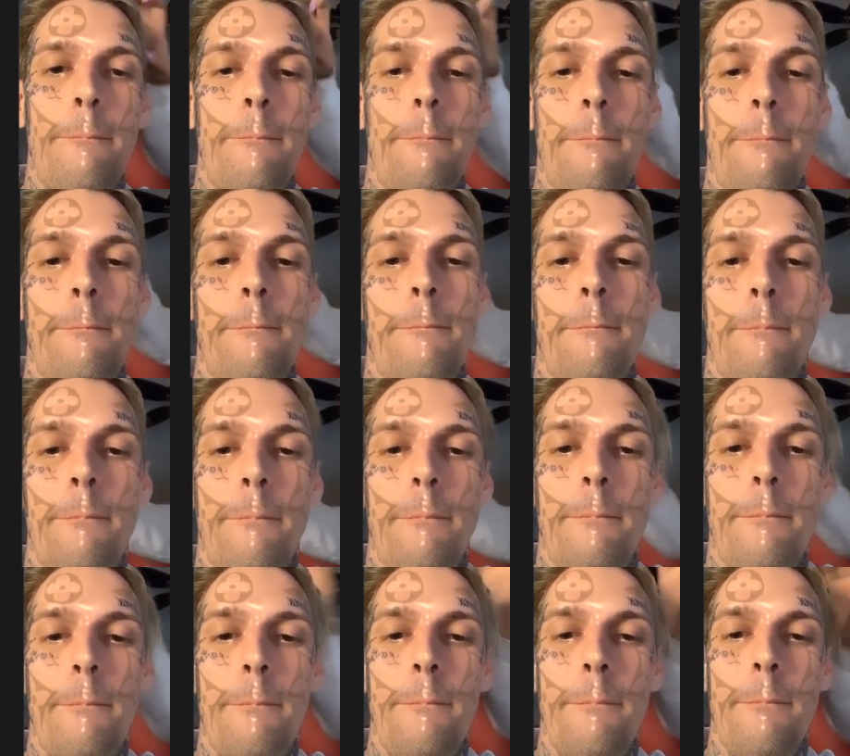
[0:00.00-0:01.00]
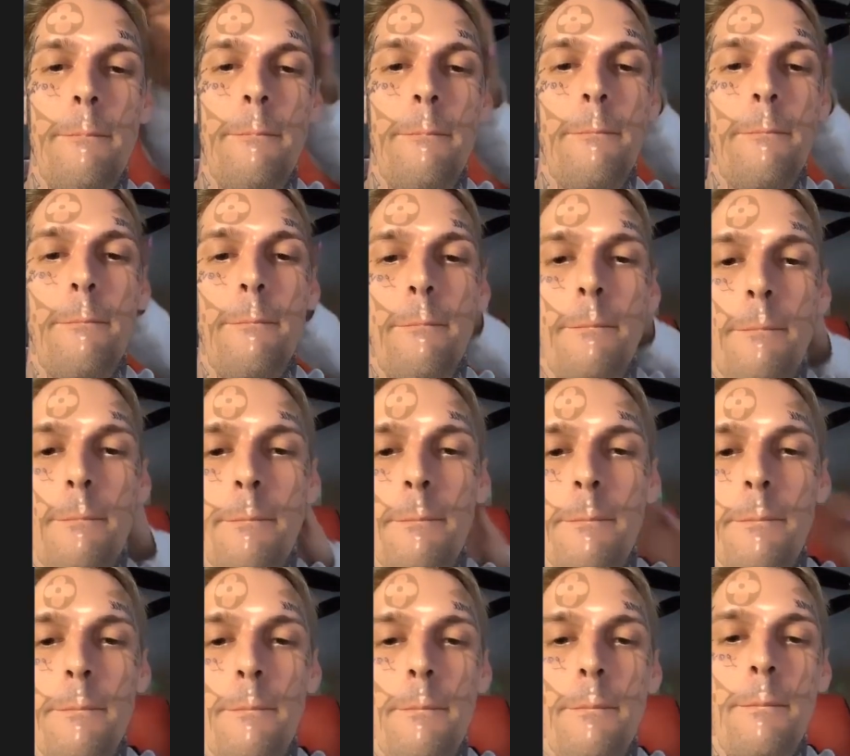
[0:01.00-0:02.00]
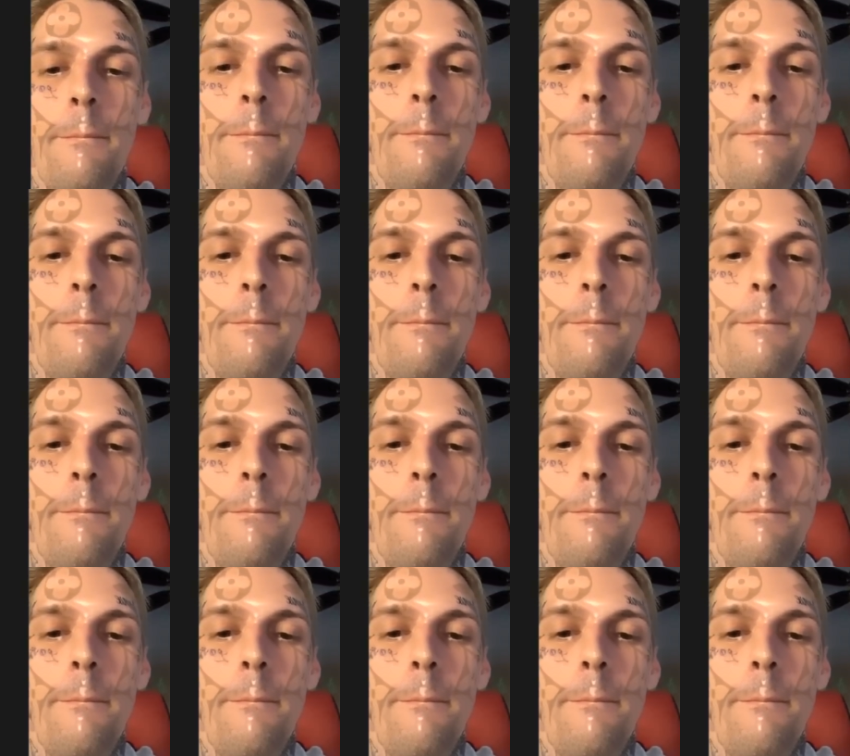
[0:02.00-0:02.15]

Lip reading: (silence)